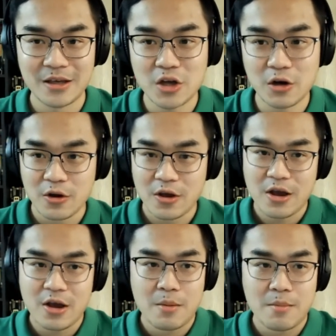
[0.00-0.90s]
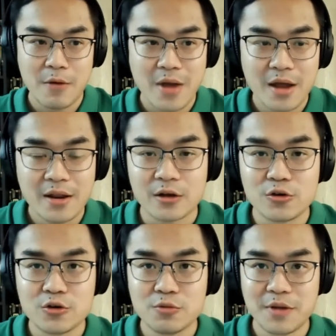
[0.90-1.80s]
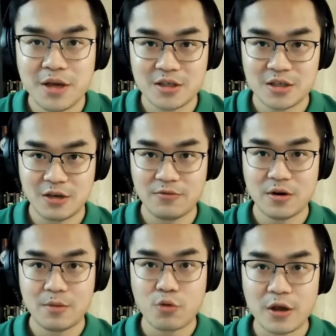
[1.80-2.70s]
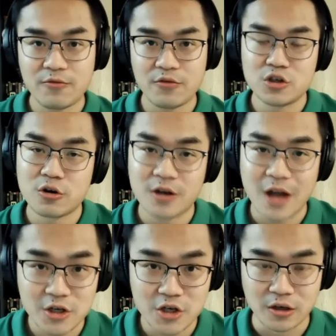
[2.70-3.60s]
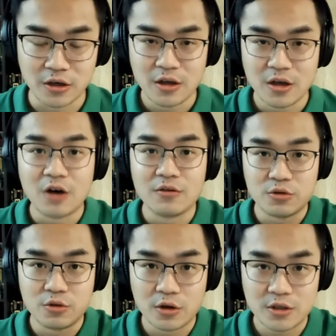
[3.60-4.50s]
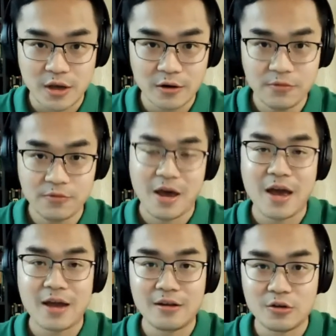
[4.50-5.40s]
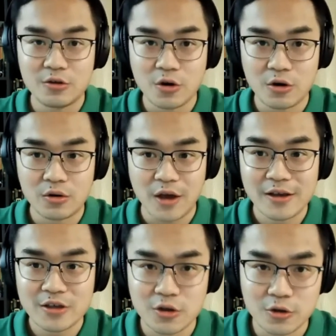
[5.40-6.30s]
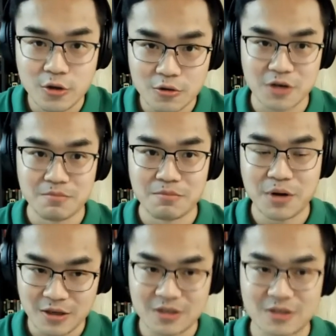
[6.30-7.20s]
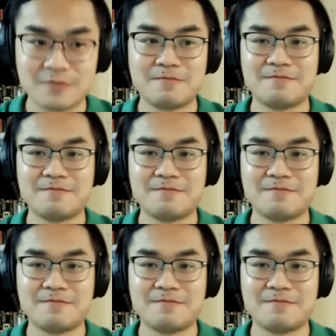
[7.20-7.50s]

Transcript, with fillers: So, Mariana, could you please give a brief introduction of yourself and your institution, please?